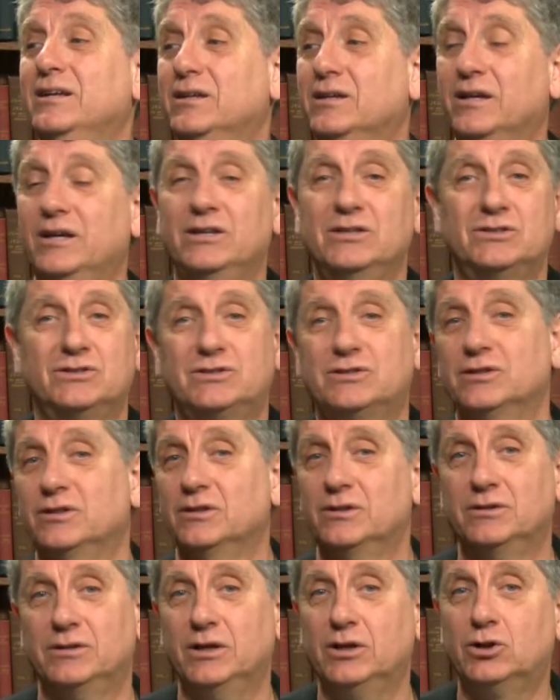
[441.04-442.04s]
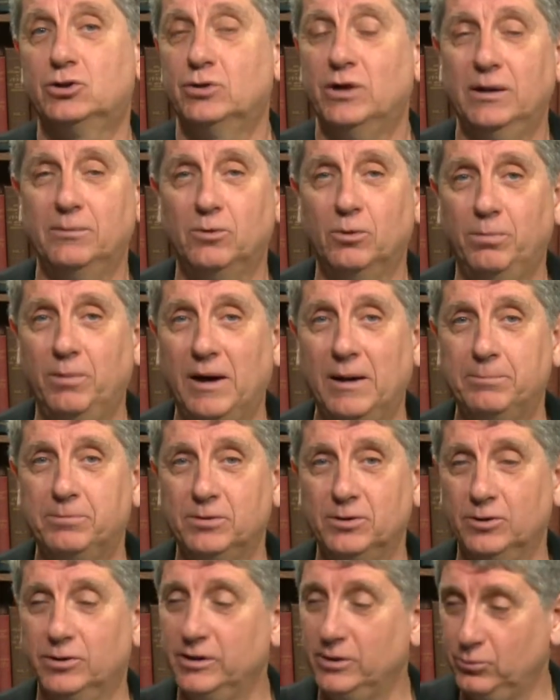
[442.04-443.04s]
his incredible
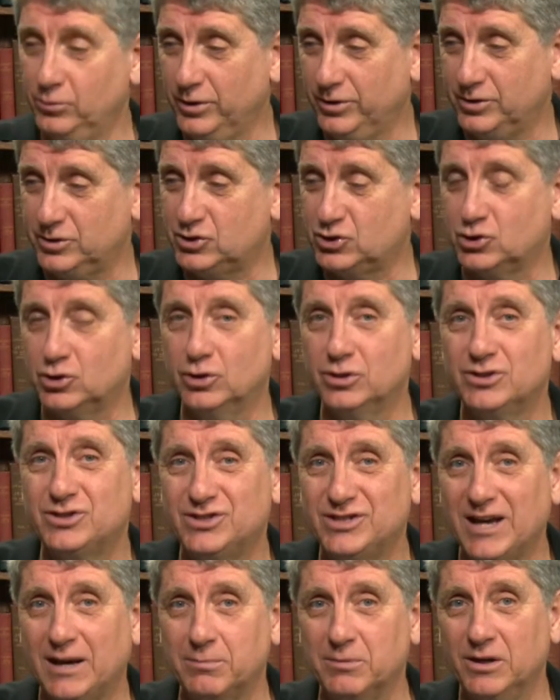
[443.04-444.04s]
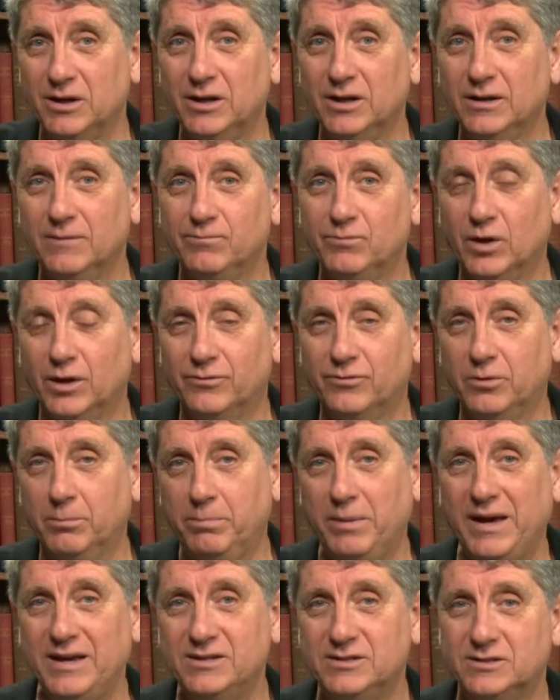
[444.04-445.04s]
popularity with a certain segment of the
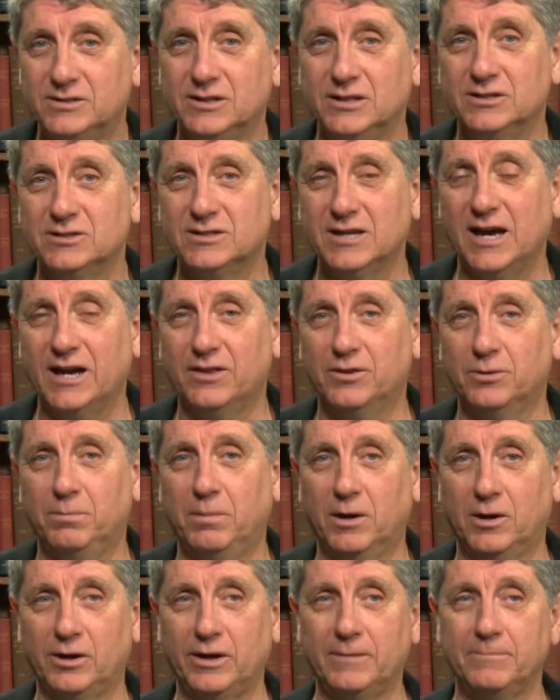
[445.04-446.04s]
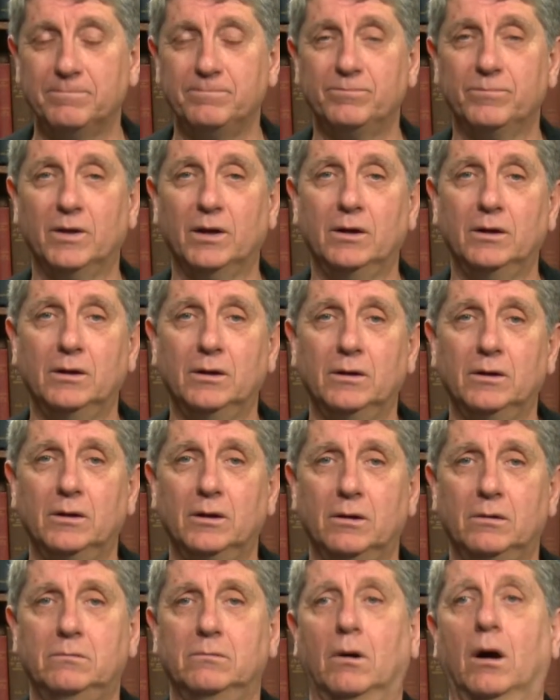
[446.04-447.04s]
base inside of the party.
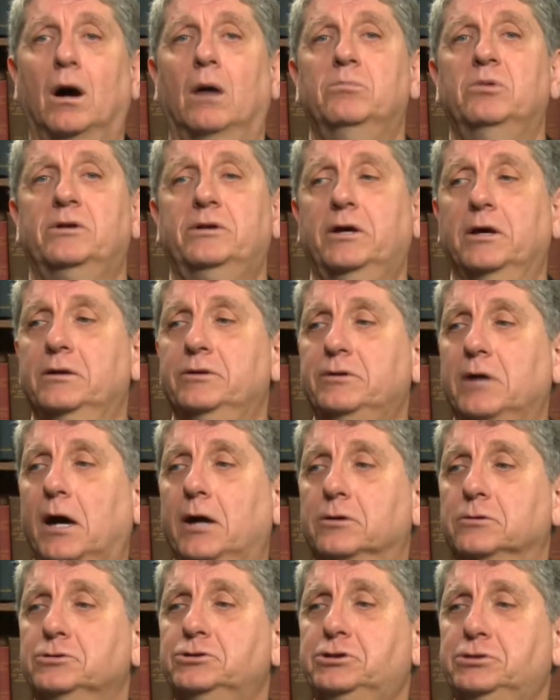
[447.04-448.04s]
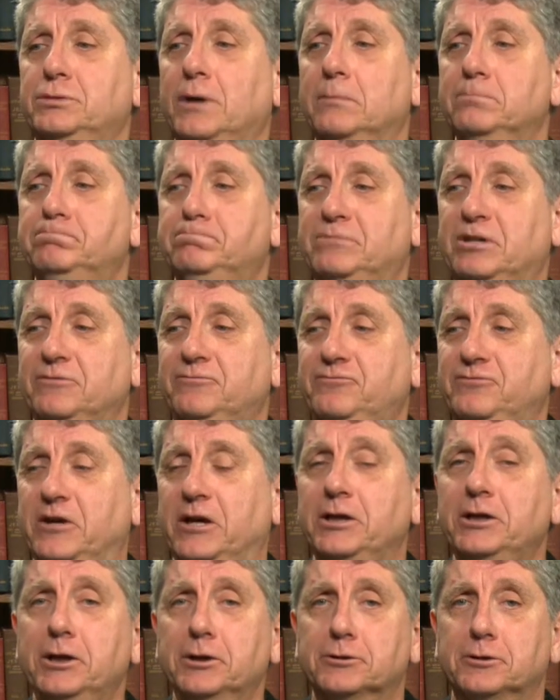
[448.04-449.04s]
Well, but can Donald Trump
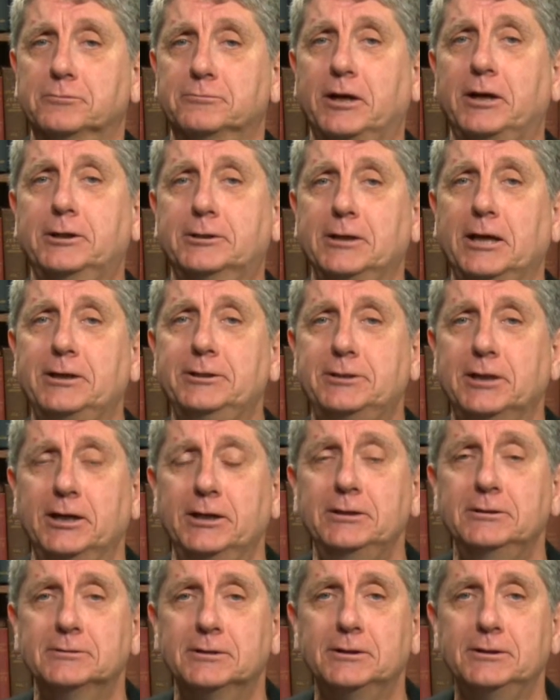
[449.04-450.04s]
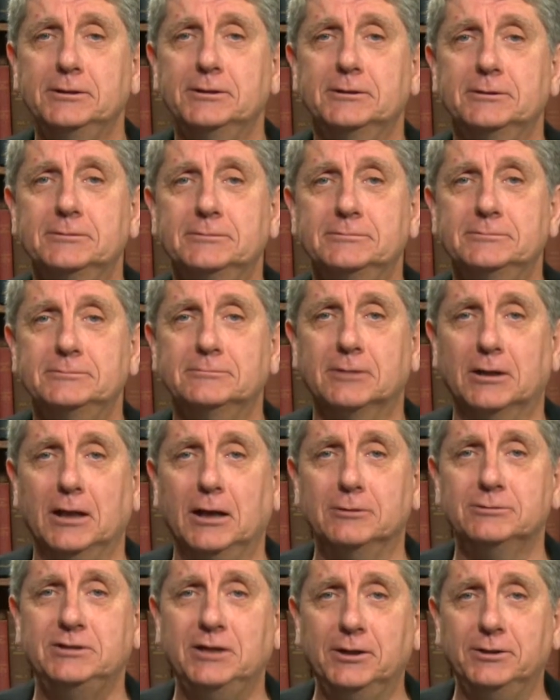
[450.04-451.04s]
defeat Hillary Clinton? Well,
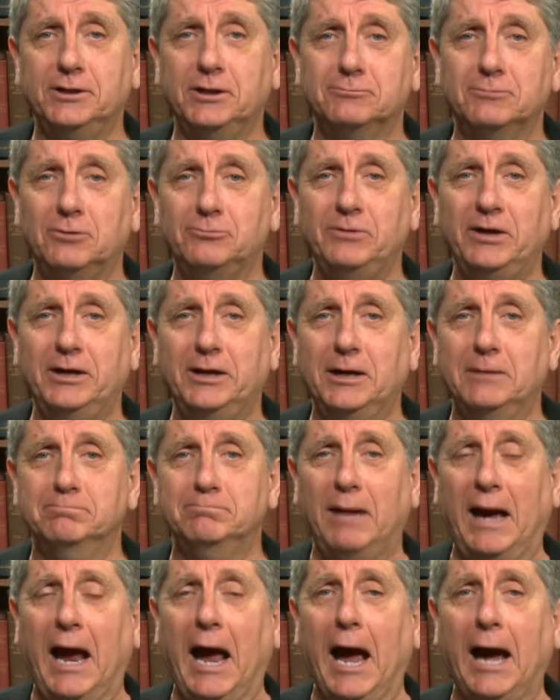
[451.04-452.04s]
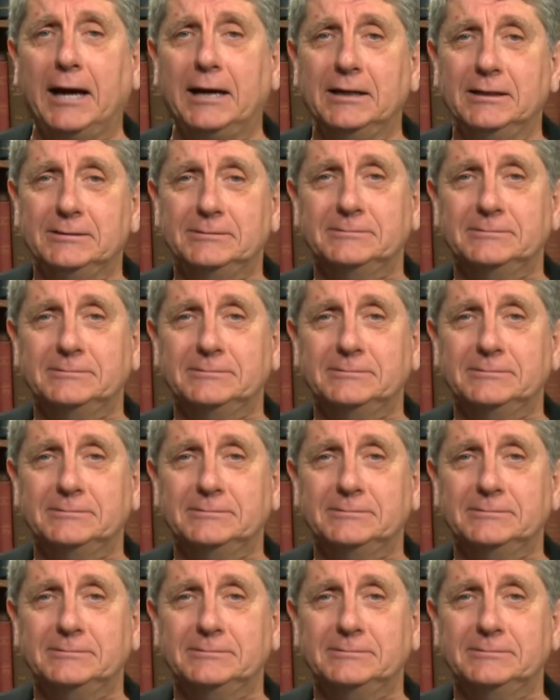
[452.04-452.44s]
I'll tell you when we come back.